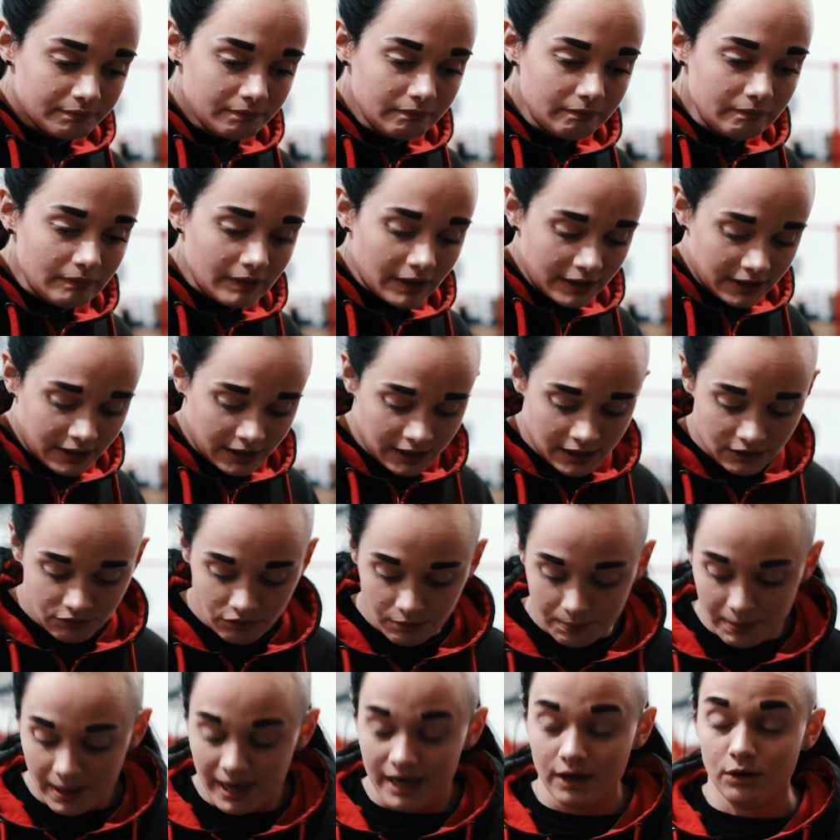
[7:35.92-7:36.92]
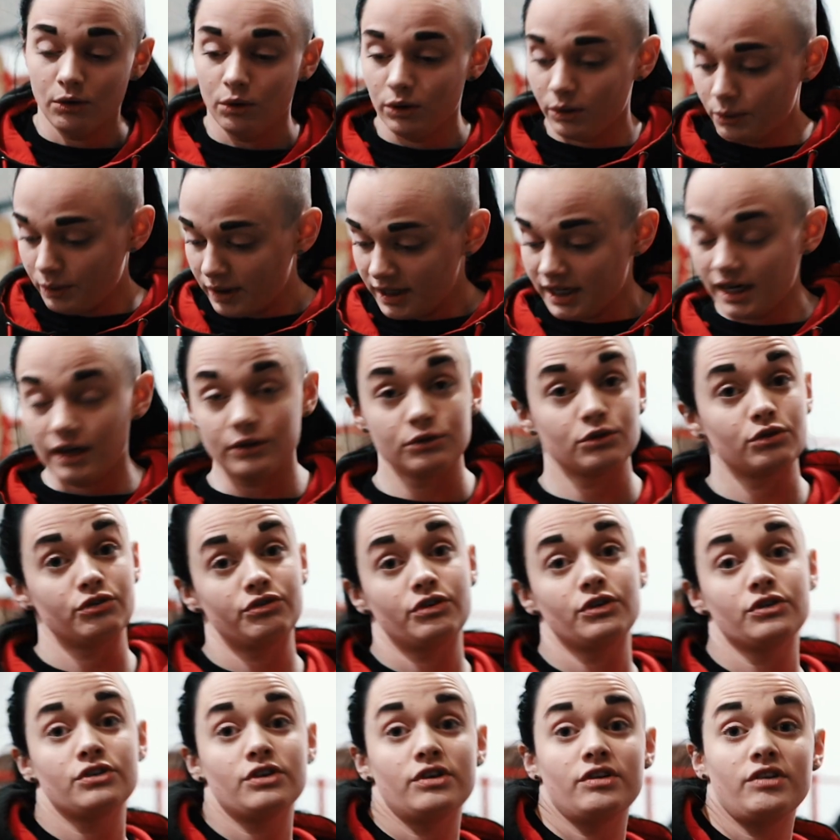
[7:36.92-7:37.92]
it can give you pain all the way down to the
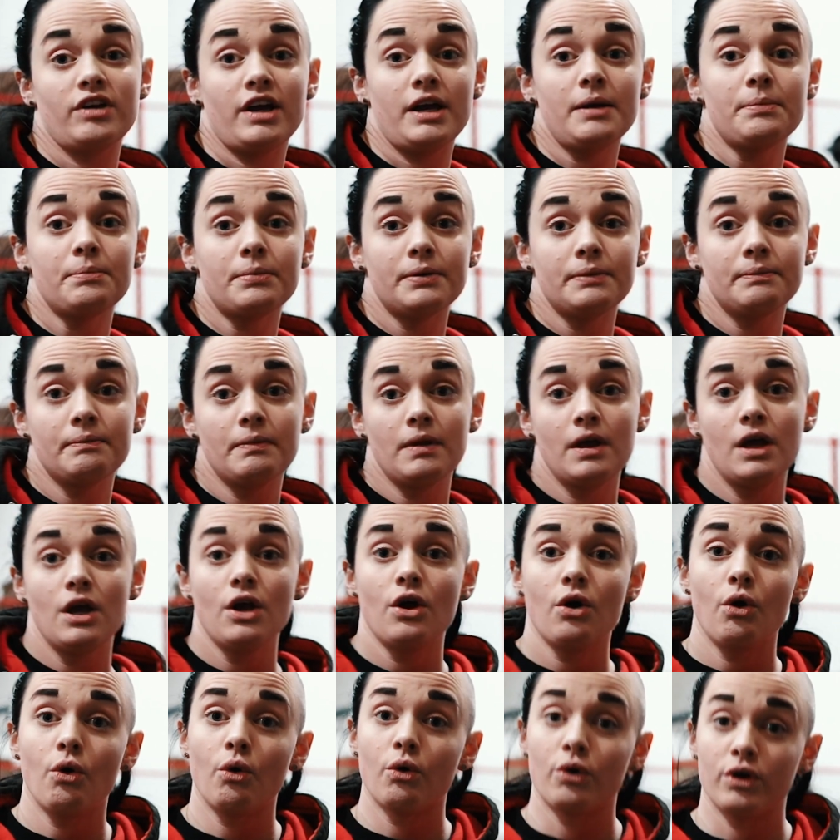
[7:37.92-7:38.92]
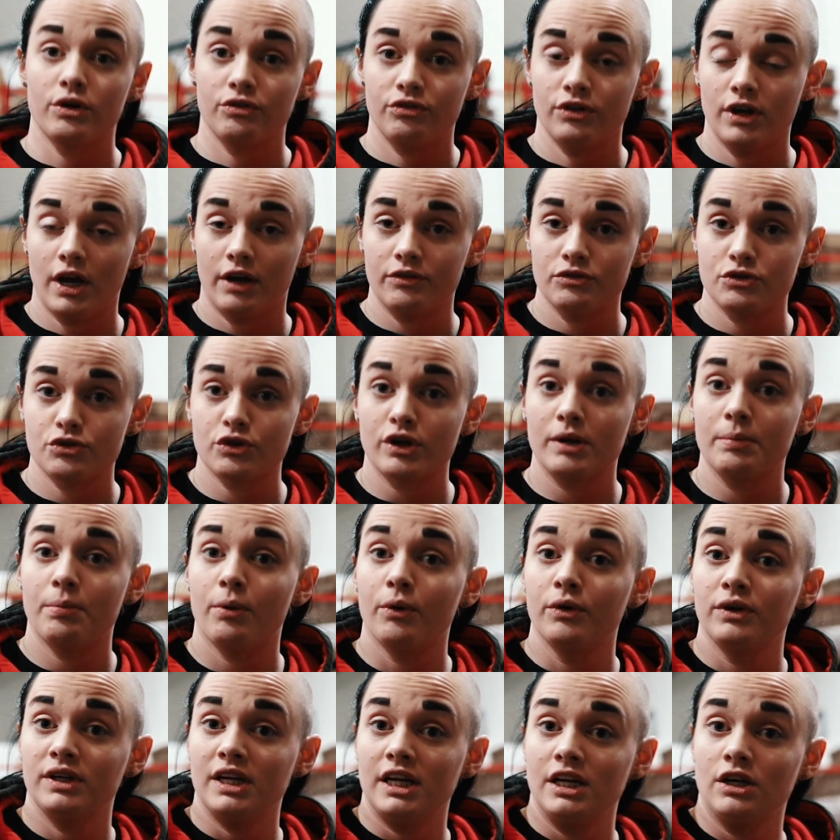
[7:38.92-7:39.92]
front of your hip. Or if you have a trigger
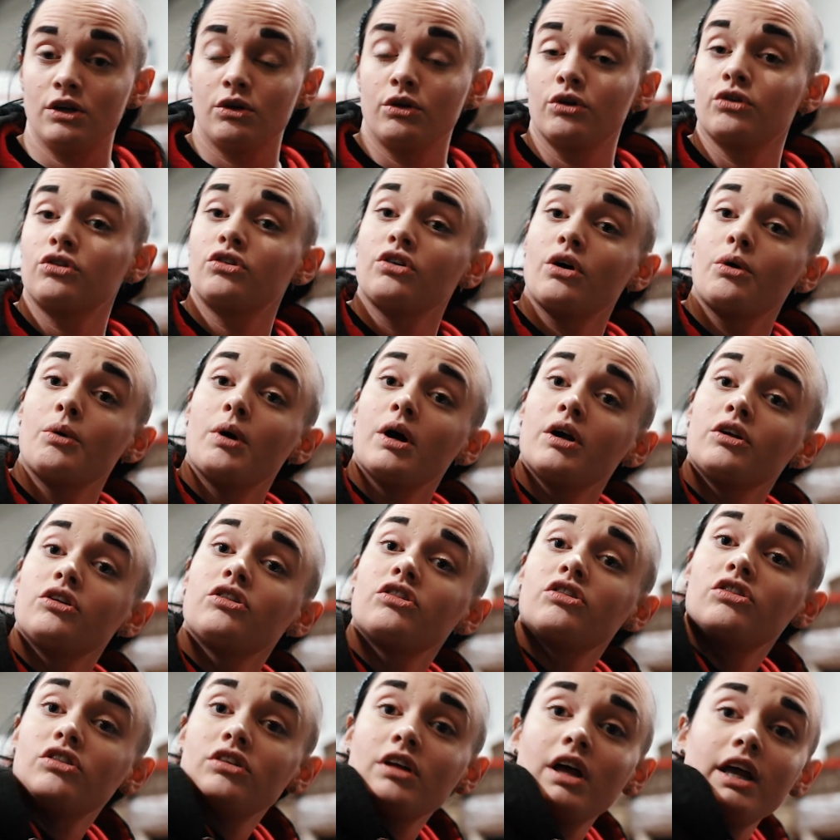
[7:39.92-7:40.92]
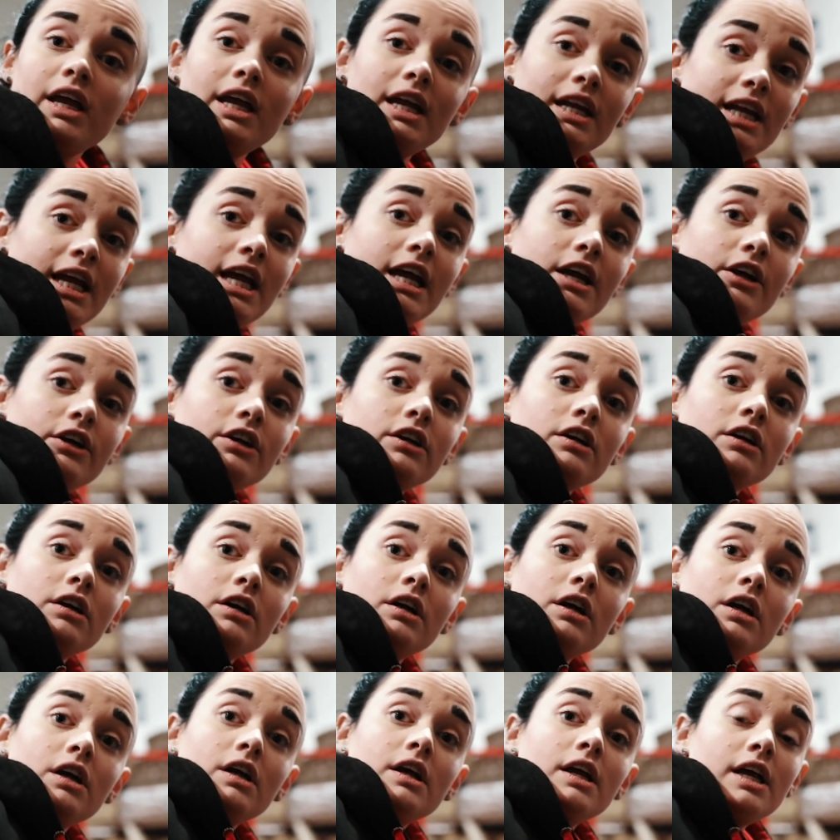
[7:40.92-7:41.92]
point in your psoas in here,
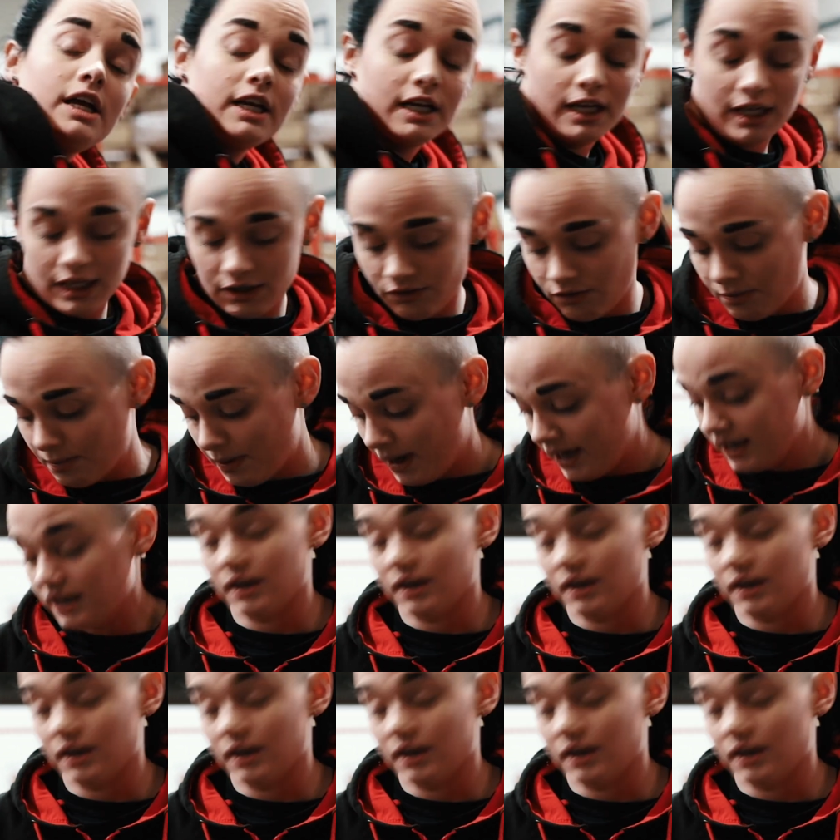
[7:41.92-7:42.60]
it can give you pain